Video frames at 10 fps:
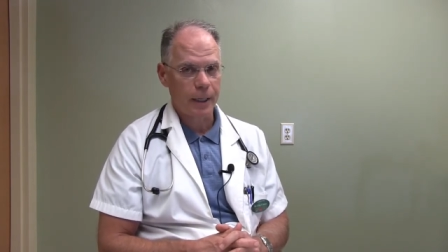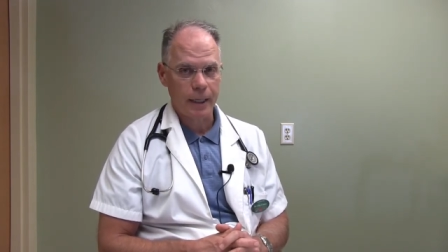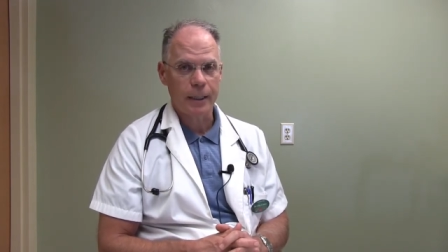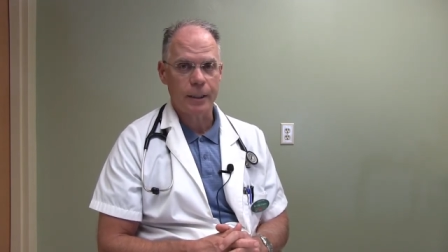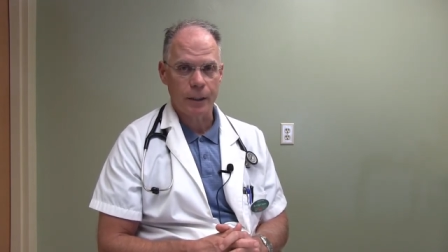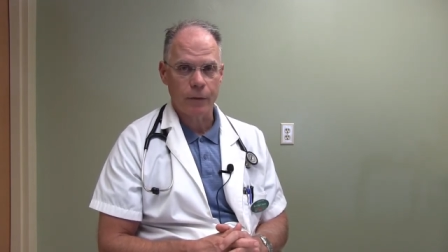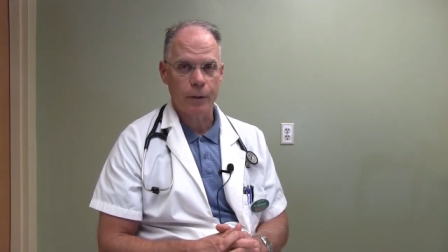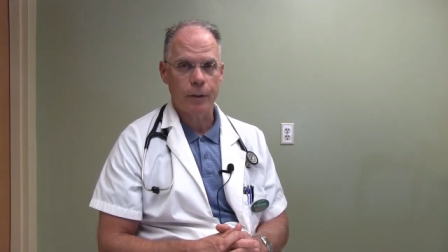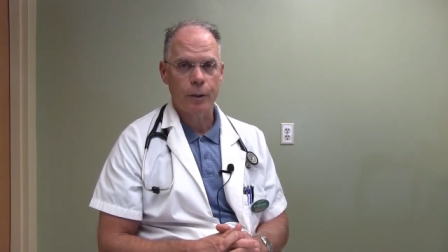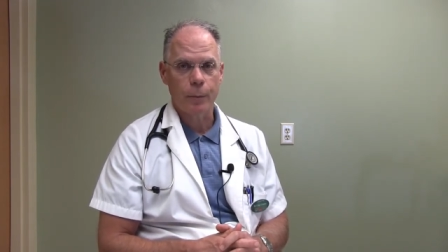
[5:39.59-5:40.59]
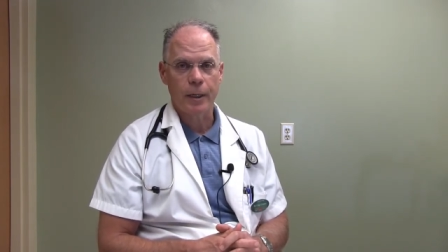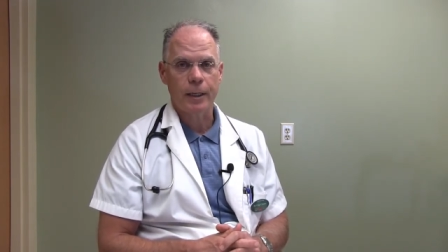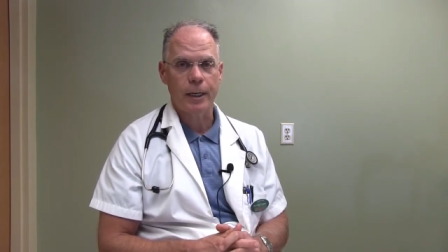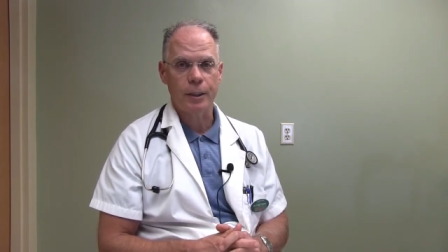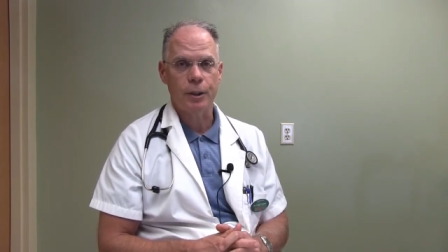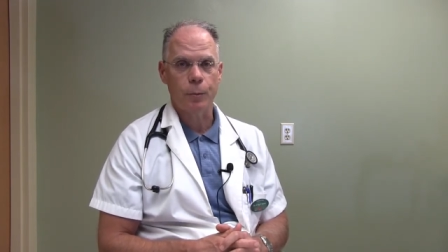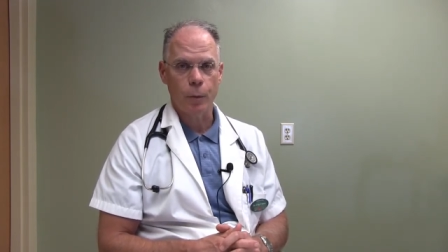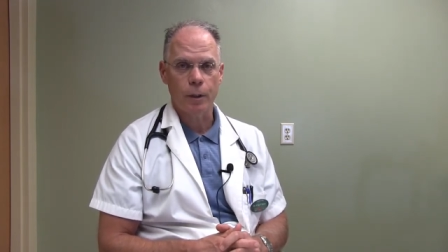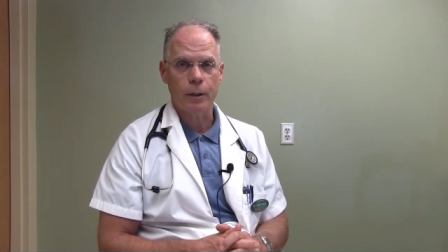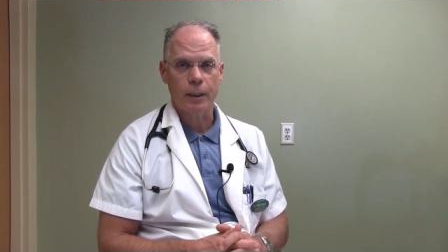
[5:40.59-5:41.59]
had given the medication
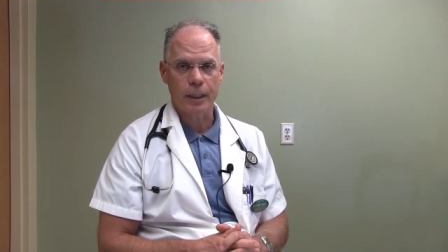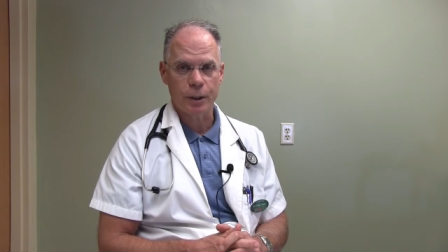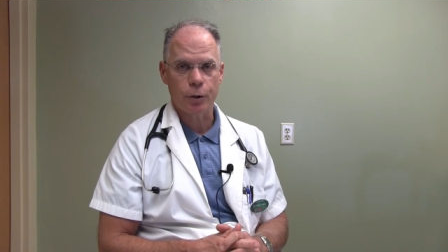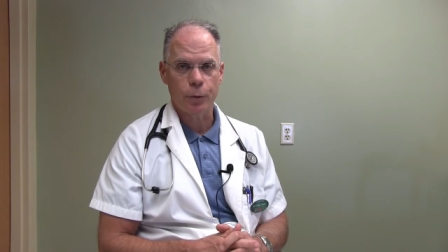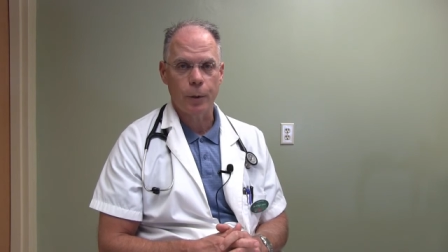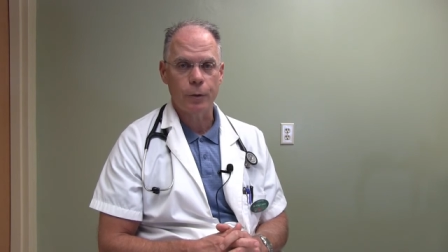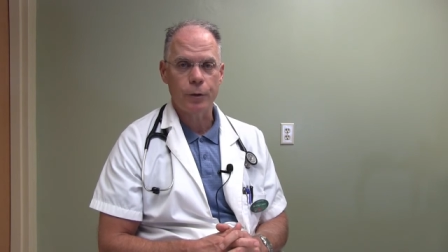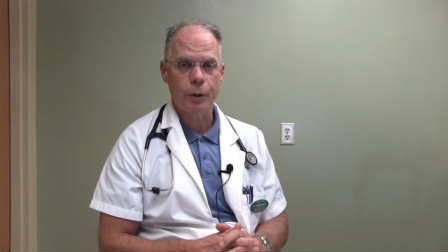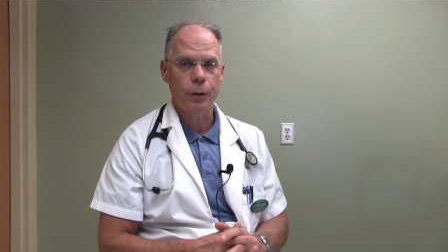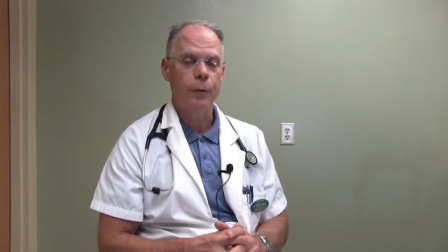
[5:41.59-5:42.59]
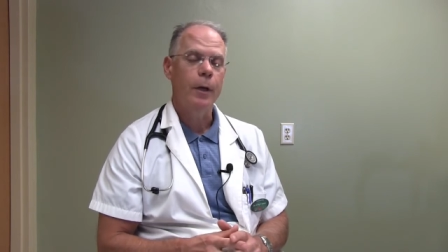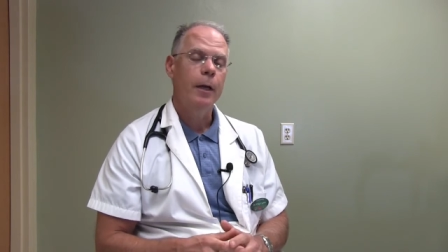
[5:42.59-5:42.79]
monthly as they're supposed to.